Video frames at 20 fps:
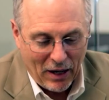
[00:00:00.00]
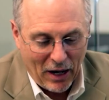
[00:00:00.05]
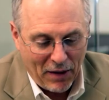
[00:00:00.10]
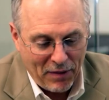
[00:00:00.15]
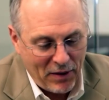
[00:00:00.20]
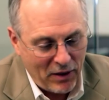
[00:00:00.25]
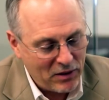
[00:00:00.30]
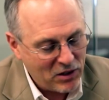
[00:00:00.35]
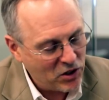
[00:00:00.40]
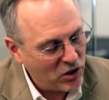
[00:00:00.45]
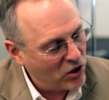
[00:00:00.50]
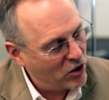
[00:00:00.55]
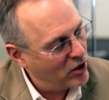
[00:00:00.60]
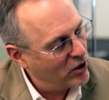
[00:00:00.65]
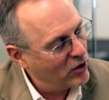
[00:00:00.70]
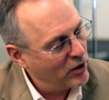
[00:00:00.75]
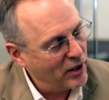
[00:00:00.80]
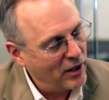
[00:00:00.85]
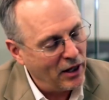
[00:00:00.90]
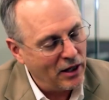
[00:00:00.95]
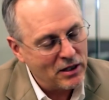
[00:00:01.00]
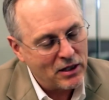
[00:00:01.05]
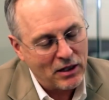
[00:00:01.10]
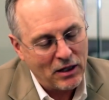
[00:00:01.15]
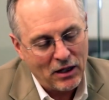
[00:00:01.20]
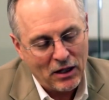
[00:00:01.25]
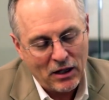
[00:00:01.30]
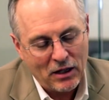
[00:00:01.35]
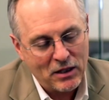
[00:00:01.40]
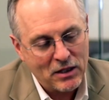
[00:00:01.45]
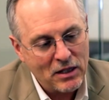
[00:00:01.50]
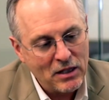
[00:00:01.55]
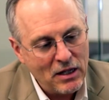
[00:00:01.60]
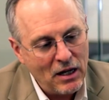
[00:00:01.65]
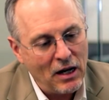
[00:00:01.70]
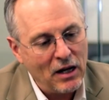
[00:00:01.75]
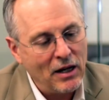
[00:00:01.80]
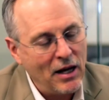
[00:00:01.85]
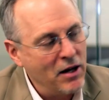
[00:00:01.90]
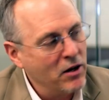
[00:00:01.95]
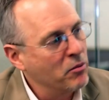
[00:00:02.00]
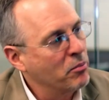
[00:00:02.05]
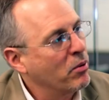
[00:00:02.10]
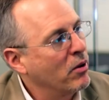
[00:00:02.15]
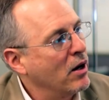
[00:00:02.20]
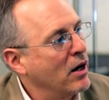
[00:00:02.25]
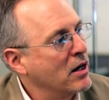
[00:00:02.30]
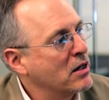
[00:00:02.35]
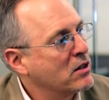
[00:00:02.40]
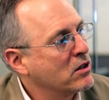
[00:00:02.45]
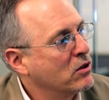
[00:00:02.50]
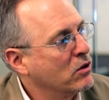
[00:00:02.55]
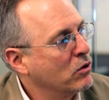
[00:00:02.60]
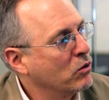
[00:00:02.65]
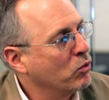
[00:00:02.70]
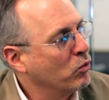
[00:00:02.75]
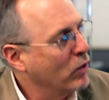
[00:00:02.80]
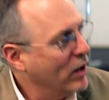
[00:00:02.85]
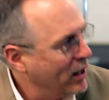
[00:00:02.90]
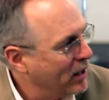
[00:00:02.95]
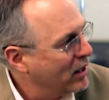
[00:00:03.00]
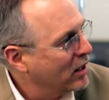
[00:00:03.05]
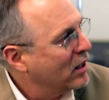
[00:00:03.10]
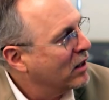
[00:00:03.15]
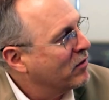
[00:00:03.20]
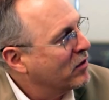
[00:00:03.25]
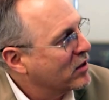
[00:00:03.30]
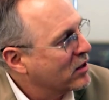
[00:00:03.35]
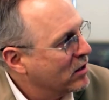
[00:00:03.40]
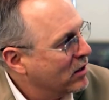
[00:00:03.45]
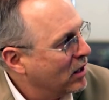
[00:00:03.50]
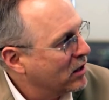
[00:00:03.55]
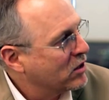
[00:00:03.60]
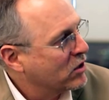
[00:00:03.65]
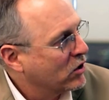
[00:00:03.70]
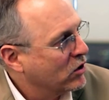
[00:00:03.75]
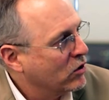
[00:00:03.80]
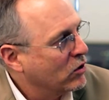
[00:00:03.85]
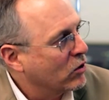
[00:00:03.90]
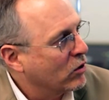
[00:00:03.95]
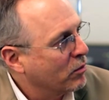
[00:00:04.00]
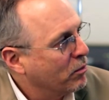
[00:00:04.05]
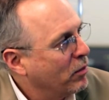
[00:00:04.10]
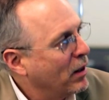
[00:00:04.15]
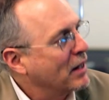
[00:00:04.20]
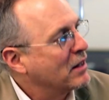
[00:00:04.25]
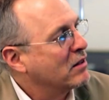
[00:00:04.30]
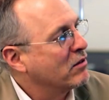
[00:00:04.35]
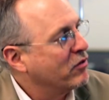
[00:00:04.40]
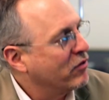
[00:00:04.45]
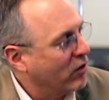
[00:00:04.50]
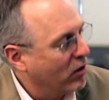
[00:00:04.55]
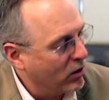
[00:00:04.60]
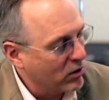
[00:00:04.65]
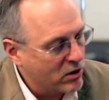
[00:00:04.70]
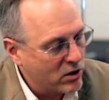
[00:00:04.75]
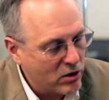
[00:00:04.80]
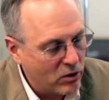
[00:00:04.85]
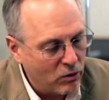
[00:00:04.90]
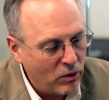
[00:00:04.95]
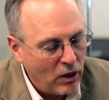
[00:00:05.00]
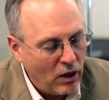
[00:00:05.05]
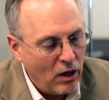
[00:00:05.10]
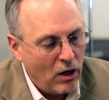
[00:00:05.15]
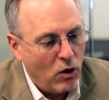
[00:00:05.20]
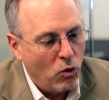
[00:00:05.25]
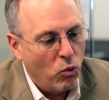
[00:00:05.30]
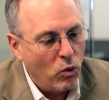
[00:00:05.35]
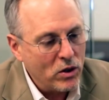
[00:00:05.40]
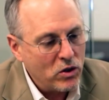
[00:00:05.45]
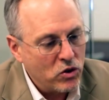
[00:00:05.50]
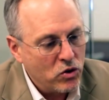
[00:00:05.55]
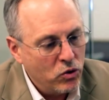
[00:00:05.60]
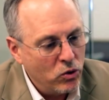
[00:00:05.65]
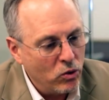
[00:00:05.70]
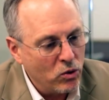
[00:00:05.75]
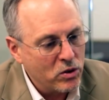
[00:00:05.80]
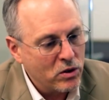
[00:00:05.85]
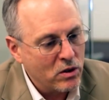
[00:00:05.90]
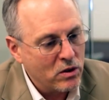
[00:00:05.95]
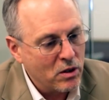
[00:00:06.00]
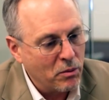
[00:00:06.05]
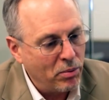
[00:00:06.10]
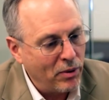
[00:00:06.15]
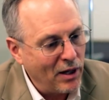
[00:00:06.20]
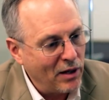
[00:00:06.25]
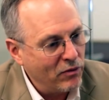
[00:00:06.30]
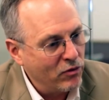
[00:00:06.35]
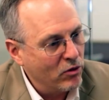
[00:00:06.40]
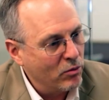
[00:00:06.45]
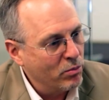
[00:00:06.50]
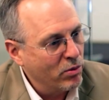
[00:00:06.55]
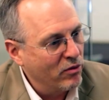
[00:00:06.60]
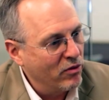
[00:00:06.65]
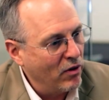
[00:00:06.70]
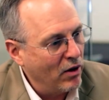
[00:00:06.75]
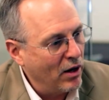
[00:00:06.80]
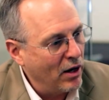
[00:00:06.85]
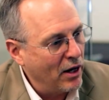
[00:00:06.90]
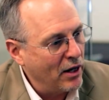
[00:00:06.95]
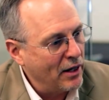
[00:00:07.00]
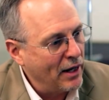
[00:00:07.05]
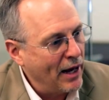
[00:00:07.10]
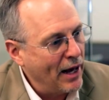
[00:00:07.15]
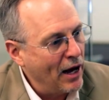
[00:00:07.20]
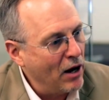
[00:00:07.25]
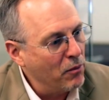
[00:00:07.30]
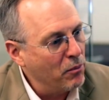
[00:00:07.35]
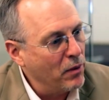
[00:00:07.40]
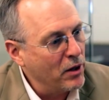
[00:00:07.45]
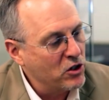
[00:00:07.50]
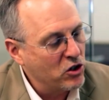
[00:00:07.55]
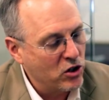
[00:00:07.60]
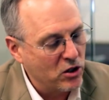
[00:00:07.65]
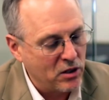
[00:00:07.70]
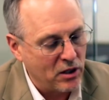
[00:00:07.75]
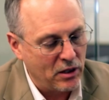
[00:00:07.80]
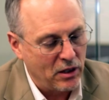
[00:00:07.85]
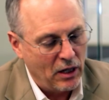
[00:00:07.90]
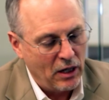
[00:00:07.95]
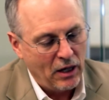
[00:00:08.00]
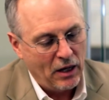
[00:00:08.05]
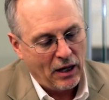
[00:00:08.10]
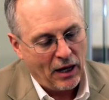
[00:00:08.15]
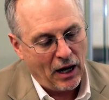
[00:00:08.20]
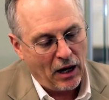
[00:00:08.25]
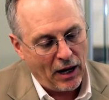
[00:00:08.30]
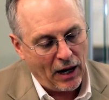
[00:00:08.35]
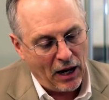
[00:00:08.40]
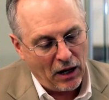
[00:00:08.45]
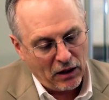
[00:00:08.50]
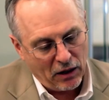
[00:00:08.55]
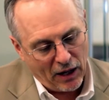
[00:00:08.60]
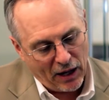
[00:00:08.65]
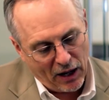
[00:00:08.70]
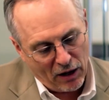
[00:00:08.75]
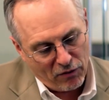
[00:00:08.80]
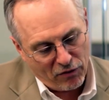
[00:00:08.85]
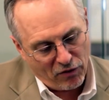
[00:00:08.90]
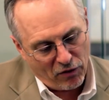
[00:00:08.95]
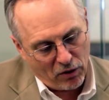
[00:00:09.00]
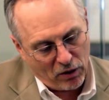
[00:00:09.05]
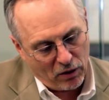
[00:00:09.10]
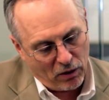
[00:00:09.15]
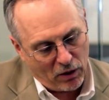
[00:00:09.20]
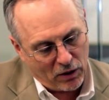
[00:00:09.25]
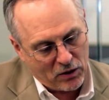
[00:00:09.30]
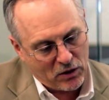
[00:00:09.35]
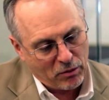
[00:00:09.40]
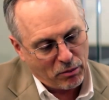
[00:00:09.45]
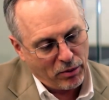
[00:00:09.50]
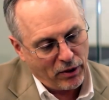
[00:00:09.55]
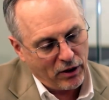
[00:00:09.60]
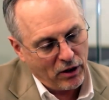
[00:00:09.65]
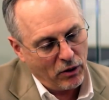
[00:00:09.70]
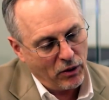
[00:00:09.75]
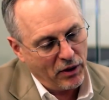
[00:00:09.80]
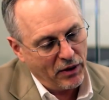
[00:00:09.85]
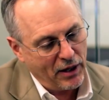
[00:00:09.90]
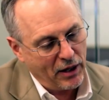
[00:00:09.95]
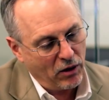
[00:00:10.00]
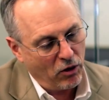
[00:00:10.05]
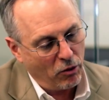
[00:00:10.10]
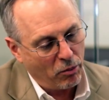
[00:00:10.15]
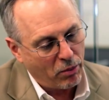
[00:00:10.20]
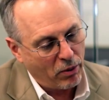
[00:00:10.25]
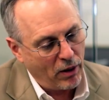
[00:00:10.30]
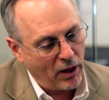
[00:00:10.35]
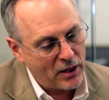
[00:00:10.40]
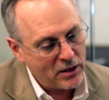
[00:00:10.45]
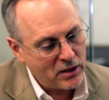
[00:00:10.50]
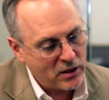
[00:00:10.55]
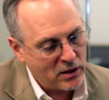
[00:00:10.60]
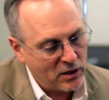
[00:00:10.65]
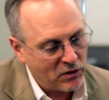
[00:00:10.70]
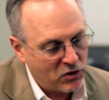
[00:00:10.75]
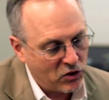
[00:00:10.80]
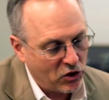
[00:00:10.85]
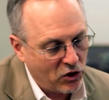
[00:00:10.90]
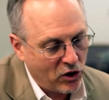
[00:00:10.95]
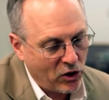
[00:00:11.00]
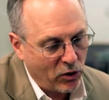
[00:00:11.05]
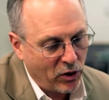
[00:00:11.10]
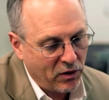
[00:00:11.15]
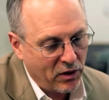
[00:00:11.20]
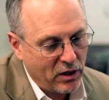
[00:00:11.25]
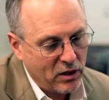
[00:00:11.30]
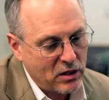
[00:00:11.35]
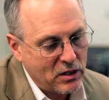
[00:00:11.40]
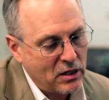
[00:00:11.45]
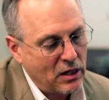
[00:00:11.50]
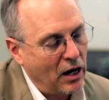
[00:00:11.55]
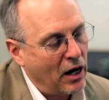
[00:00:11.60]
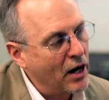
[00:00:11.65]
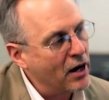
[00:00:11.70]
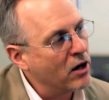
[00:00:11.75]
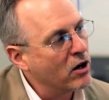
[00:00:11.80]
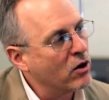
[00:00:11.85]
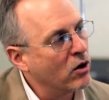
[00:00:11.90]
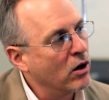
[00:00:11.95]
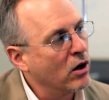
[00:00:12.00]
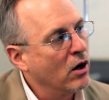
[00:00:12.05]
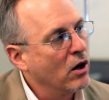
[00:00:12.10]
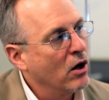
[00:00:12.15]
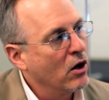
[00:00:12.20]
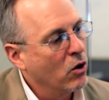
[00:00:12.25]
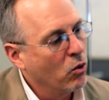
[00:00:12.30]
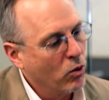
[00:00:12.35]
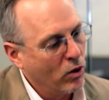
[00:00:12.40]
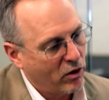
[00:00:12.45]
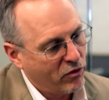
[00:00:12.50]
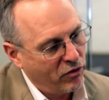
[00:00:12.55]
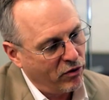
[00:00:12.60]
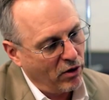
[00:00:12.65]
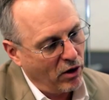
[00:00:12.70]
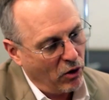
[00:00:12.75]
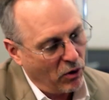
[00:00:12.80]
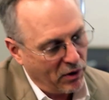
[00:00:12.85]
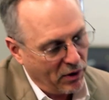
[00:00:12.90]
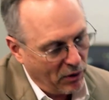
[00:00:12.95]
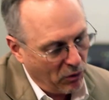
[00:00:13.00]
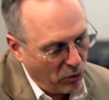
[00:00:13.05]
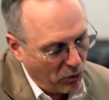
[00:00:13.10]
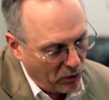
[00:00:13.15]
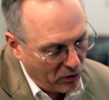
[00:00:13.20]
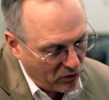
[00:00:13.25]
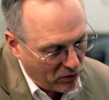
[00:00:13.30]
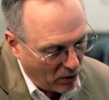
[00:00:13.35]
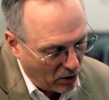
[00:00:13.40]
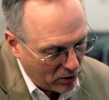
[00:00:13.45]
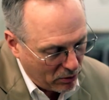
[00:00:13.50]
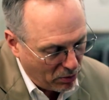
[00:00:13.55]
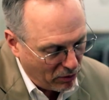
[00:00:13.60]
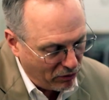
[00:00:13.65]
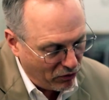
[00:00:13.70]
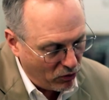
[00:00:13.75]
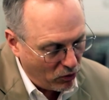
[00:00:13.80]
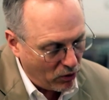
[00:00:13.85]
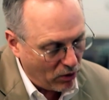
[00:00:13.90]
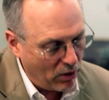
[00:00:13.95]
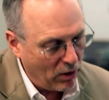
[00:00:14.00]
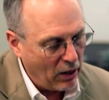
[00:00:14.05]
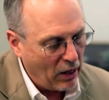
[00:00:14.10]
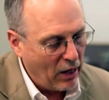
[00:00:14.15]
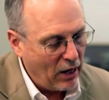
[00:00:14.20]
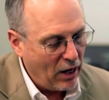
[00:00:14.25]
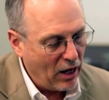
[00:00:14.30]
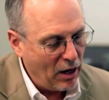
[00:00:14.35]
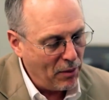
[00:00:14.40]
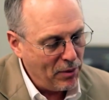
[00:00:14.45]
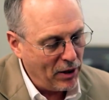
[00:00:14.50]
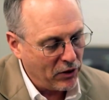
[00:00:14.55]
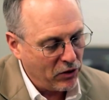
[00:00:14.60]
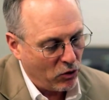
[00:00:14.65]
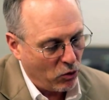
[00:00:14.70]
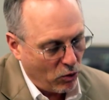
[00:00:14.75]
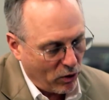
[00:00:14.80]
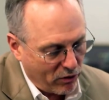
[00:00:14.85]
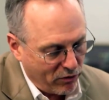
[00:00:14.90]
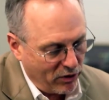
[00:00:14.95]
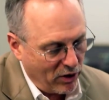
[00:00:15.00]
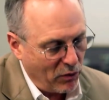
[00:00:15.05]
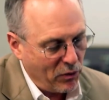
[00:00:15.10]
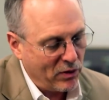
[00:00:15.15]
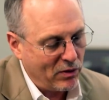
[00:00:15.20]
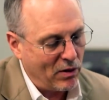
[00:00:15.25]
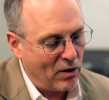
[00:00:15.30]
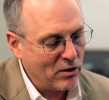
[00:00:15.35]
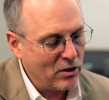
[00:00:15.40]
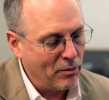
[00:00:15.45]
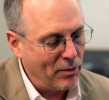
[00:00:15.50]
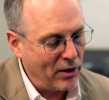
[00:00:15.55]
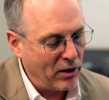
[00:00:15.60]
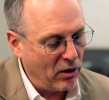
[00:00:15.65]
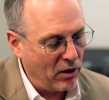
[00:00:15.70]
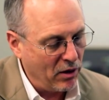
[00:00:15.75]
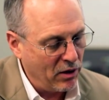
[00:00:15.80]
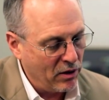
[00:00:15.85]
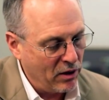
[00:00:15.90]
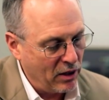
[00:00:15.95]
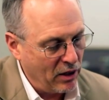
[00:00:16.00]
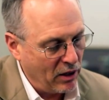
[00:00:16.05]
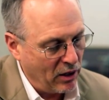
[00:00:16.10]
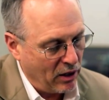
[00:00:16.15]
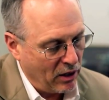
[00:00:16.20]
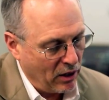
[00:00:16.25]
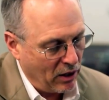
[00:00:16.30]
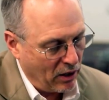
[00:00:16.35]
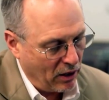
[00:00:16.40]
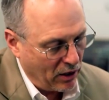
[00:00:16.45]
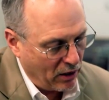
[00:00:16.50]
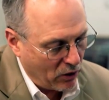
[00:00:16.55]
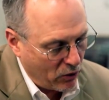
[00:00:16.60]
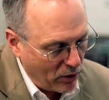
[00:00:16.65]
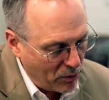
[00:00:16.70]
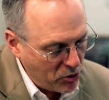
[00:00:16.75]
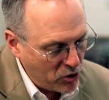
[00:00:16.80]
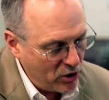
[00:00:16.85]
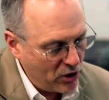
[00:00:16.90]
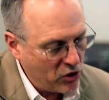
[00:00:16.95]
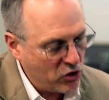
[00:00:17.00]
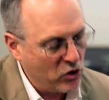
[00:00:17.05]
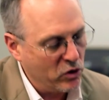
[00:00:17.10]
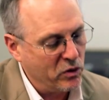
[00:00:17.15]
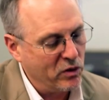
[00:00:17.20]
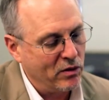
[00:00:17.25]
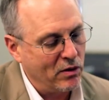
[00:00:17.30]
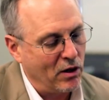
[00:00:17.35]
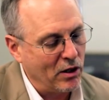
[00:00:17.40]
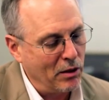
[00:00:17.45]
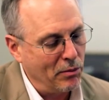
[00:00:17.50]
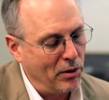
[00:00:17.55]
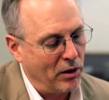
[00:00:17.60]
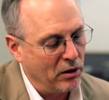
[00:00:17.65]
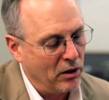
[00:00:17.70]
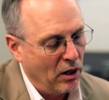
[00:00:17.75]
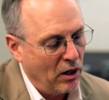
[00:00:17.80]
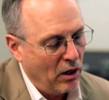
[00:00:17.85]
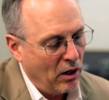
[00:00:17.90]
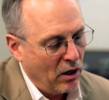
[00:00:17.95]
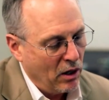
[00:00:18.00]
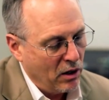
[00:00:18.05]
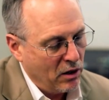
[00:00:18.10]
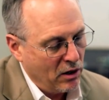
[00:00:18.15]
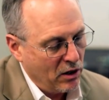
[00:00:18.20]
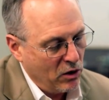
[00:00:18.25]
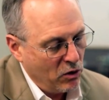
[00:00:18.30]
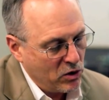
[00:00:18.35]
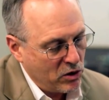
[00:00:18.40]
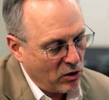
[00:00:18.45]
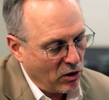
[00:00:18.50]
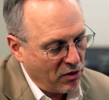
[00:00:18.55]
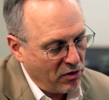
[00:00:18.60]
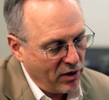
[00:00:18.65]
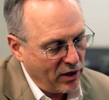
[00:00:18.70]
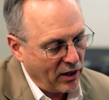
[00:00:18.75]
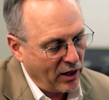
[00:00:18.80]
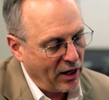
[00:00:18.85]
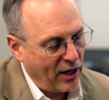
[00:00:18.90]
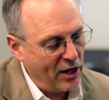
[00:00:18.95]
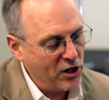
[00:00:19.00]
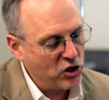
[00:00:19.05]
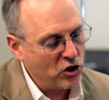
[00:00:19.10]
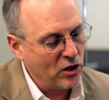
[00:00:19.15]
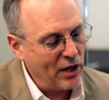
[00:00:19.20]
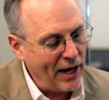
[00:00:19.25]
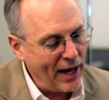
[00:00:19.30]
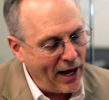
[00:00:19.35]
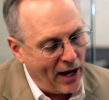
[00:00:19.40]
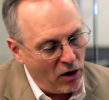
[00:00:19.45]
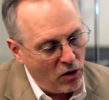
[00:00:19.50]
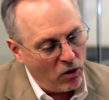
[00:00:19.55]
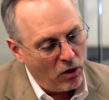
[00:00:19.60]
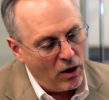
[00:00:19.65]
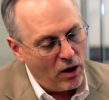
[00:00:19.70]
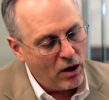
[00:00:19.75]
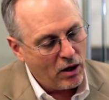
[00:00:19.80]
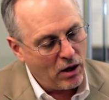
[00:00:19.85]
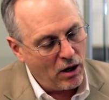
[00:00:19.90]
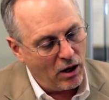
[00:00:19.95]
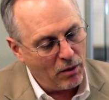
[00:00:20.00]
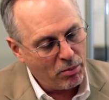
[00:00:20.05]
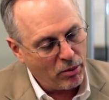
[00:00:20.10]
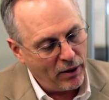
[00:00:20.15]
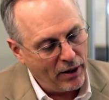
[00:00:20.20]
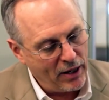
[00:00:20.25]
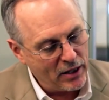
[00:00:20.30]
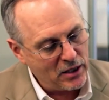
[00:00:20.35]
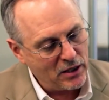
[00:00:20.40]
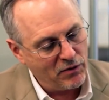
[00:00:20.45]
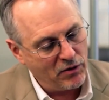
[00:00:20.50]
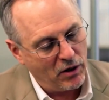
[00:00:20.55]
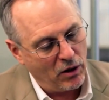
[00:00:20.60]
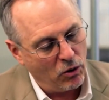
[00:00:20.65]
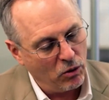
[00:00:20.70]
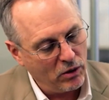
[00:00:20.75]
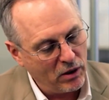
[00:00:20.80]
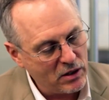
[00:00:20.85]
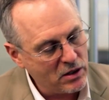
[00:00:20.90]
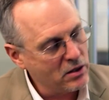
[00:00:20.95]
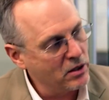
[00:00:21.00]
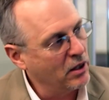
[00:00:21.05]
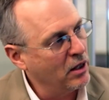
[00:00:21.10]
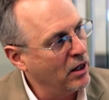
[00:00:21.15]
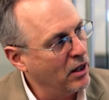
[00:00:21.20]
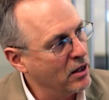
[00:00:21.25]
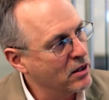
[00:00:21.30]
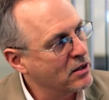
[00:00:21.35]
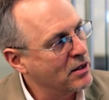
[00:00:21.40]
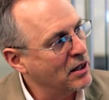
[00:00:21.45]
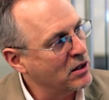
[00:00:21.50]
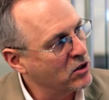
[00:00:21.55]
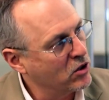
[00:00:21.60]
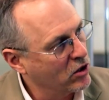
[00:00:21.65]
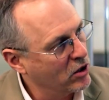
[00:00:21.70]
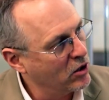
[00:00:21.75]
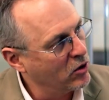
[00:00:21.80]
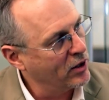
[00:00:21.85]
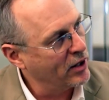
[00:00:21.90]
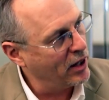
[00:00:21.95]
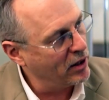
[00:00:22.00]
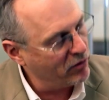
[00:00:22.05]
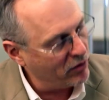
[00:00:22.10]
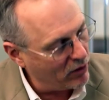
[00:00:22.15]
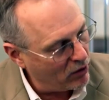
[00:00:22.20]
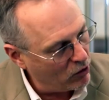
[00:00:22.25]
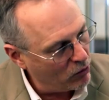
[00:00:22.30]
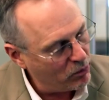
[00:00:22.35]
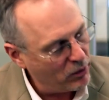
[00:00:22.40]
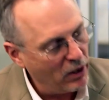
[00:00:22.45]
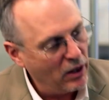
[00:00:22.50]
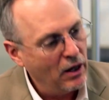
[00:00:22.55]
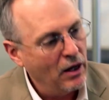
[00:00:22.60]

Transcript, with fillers: And then security. It's, it's not enterprise ready if it's not secure by default. So what tools does the platform provide? How much does it, how, how, do, how far along does it bring you in that whole process of securing the entire workflow? We talked before about the workflow. We talked about the uh, encryption issues. We talked about the user authentication. How comprehensive and holistic is that security envelope?